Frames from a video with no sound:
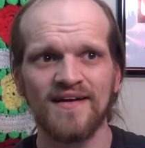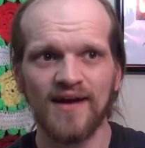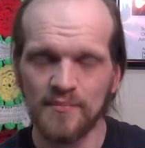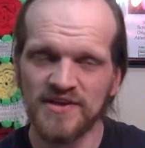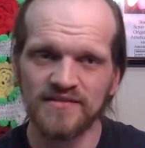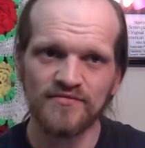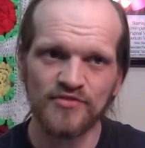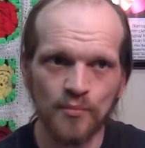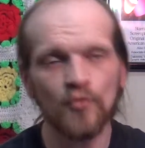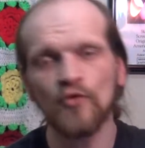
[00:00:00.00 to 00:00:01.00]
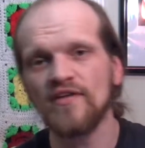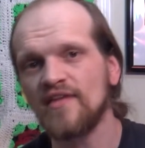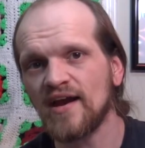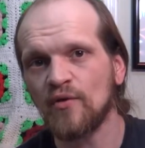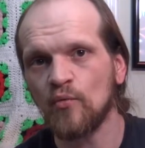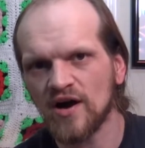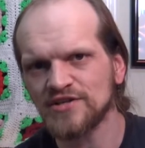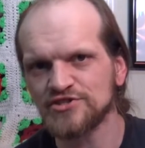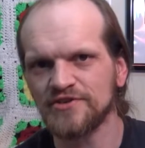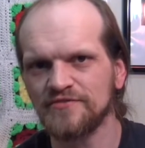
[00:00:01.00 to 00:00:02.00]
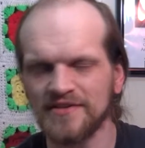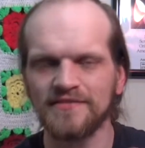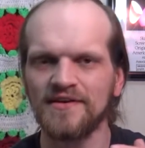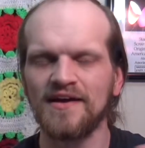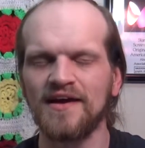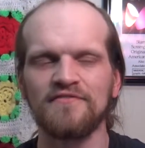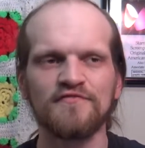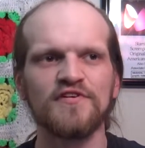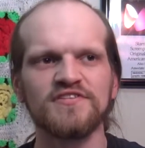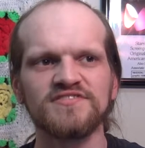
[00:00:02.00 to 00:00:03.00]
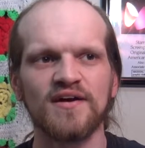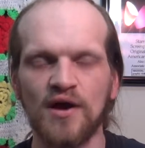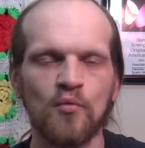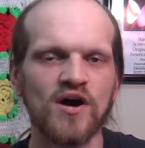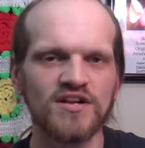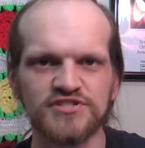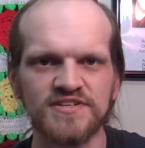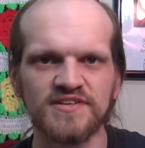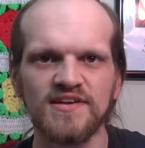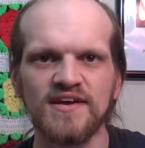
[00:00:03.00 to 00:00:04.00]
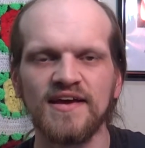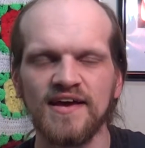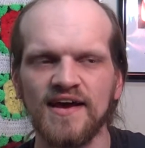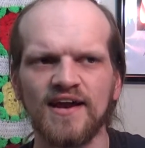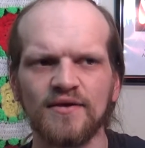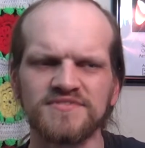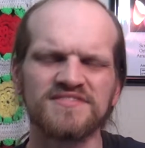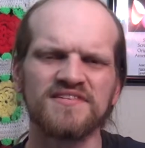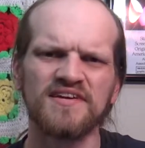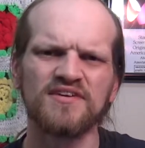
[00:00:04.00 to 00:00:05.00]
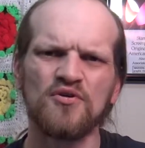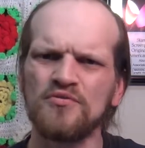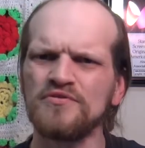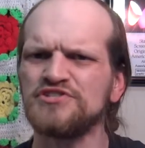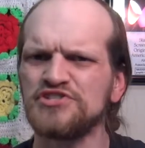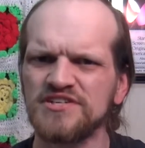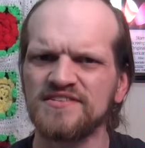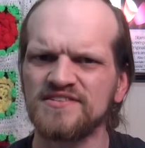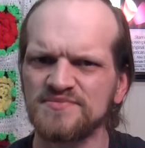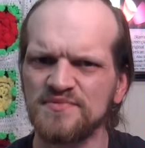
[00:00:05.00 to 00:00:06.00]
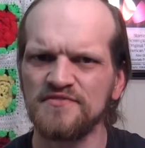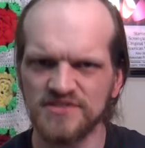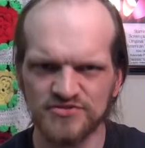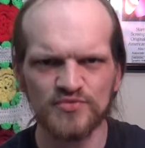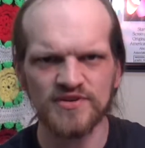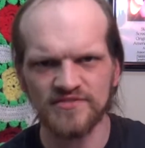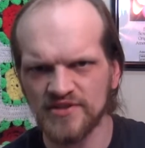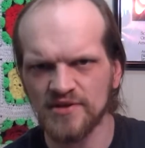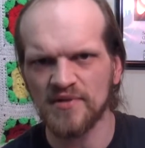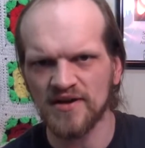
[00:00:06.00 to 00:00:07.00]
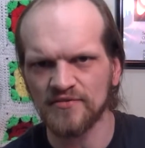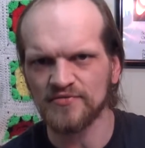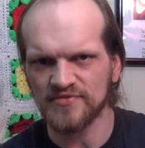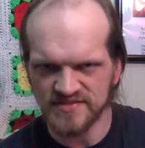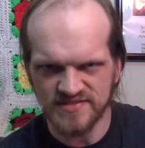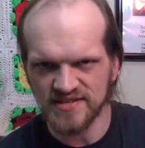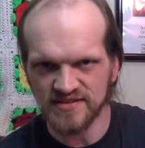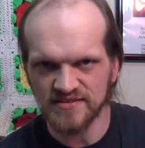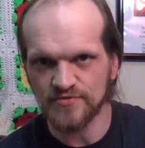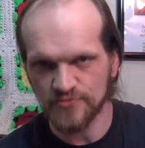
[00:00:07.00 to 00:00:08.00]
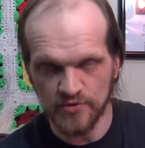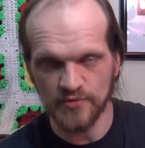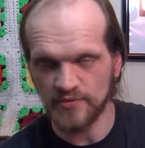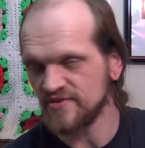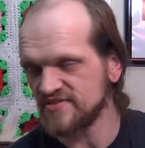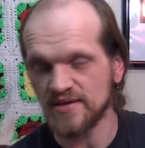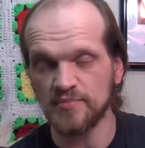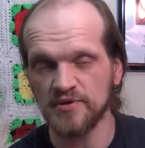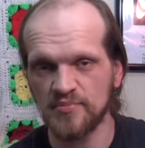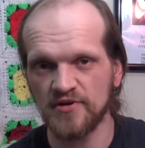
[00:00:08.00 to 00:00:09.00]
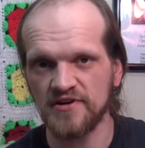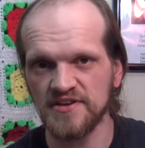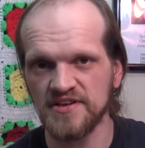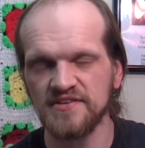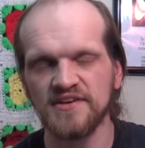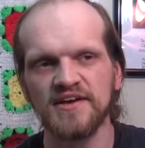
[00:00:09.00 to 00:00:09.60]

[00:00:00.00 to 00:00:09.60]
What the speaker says: I mean, the more that I watch it, like, at first I watched it and I was like, holy shit, this movie is really about this kid throwing this epic party.